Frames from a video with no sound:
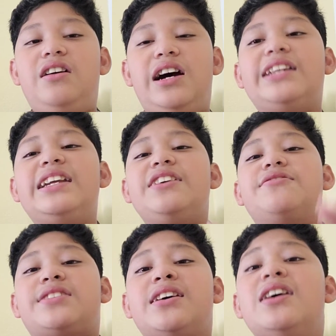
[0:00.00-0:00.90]
I didn't
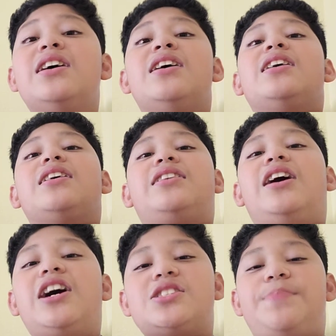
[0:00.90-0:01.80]
use
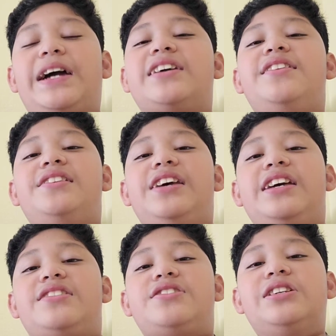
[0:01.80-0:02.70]
cuts back in the
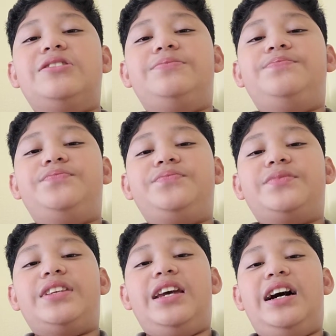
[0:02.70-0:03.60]
day, so
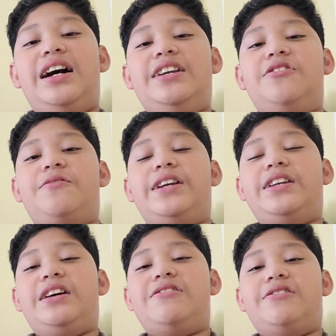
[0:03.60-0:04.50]
yeah, I know
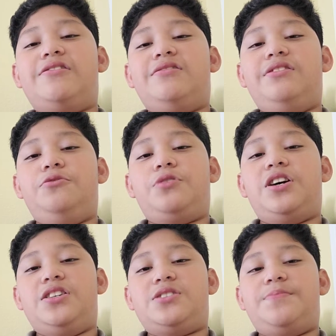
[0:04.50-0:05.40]
already how to who knew
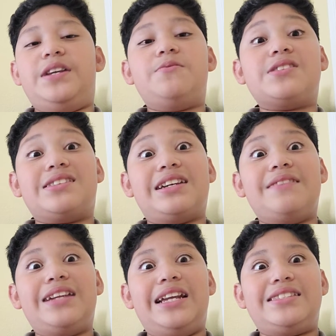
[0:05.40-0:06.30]
cuts. But it was a
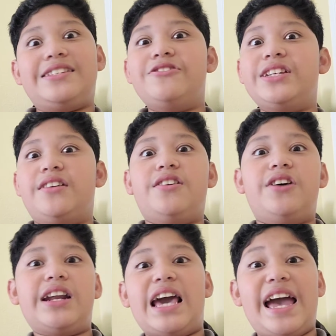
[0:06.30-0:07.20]
time that I still didn't know
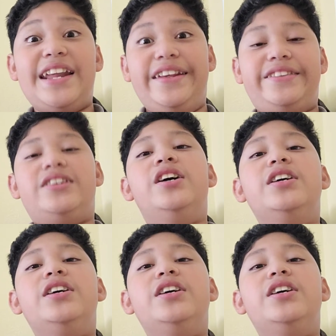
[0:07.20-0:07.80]
how to edit.